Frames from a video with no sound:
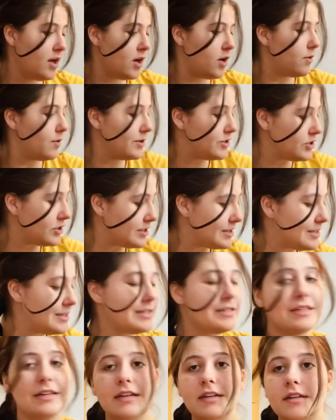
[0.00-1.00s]
which is
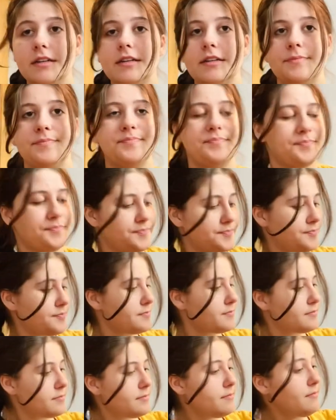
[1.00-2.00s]
still
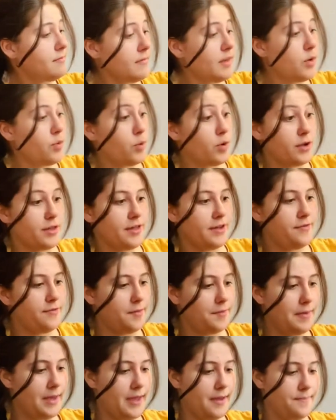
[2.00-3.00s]
worth it for
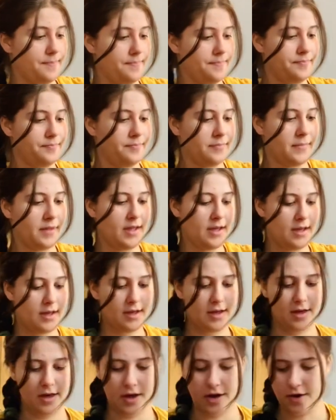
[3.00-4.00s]
me.
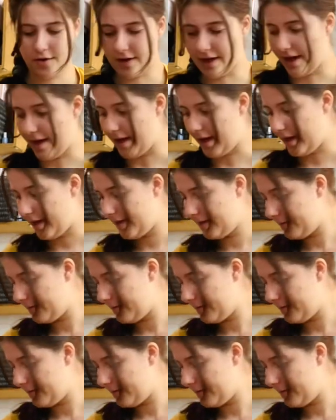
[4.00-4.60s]
Okay,